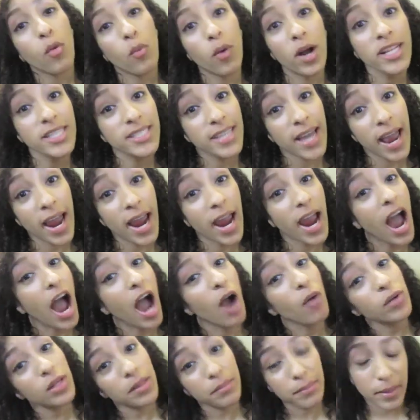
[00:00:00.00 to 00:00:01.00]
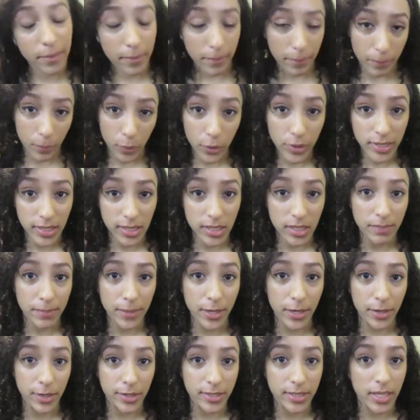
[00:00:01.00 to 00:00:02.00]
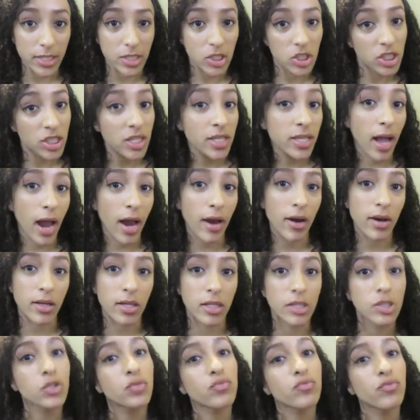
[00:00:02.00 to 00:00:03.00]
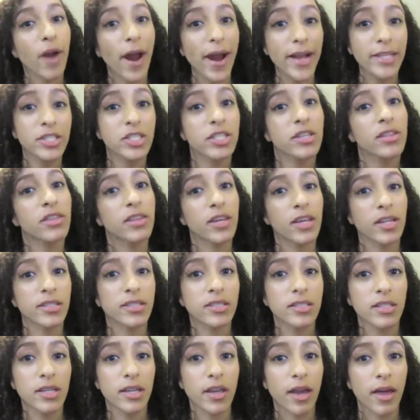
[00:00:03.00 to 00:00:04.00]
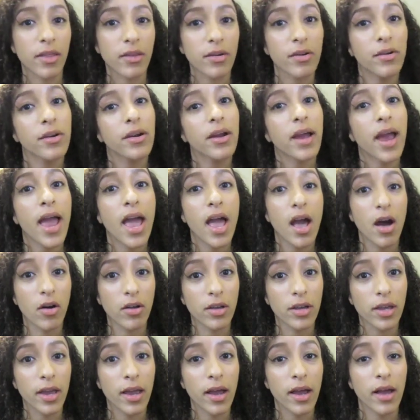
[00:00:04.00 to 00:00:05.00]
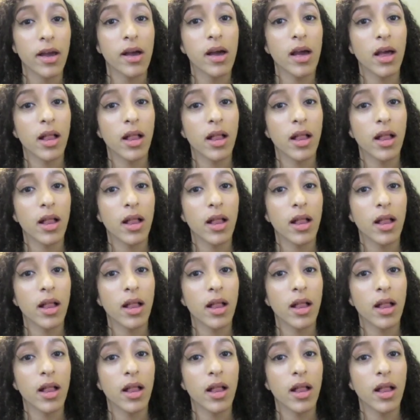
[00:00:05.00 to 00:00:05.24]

One day, I wanna meet Britney Spears and she and I are gonna do ratchet things together. Hell yeah.